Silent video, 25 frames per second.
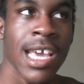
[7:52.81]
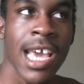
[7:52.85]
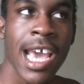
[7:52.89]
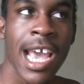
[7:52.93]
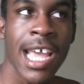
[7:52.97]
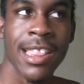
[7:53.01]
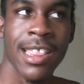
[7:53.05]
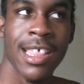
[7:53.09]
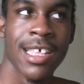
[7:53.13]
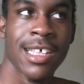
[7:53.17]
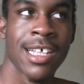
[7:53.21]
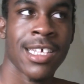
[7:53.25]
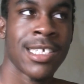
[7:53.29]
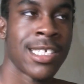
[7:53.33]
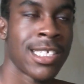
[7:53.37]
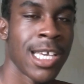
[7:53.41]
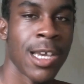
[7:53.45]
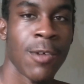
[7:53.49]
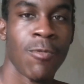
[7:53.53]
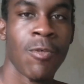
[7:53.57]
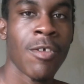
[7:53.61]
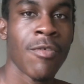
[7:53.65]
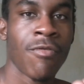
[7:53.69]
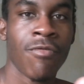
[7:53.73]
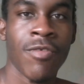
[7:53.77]
and like let's say
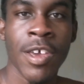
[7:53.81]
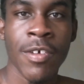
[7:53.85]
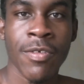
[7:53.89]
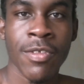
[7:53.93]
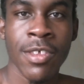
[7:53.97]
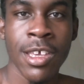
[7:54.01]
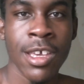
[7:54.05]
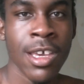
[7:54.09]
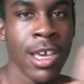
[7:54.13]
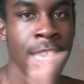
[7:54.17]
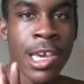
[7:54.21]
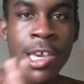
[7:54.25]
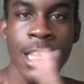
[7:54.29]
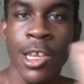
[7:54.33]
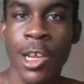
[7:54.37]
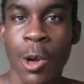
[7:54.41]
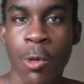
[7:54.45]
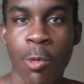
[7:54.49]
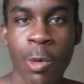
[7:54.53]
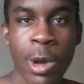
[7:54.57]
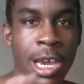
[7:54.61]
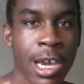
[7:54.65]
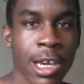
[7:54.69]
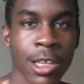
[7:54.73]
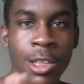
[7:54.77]
150,
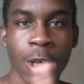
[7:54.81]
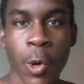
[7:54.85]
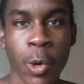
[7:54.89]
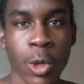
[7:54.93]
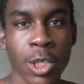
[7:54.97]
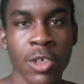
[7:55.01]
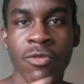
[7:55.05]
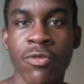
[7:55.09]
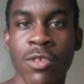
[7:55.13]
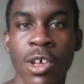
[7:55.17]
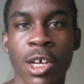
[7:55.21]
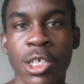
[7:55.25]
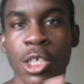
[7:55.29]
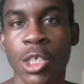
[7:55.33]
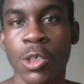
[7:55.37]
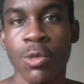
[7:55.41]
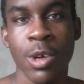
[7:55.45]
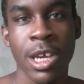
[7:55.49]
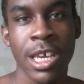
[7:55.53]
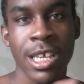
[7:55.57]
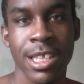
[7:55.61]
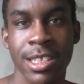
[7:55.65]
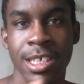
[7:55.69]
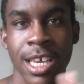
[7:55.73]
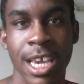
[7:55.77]
your weight could always
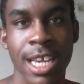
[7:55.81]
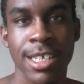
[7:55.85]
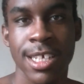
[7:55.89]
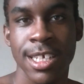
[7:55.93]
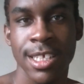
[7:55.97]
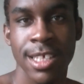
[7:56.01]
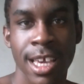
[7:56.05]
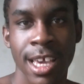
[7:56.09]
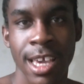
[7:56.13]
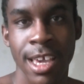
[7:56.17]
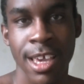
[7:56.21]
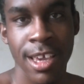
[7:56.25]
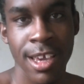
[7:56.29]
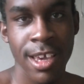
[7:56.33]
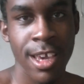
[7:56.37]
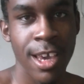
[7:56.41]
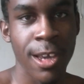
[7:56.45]
fluctuate day to day.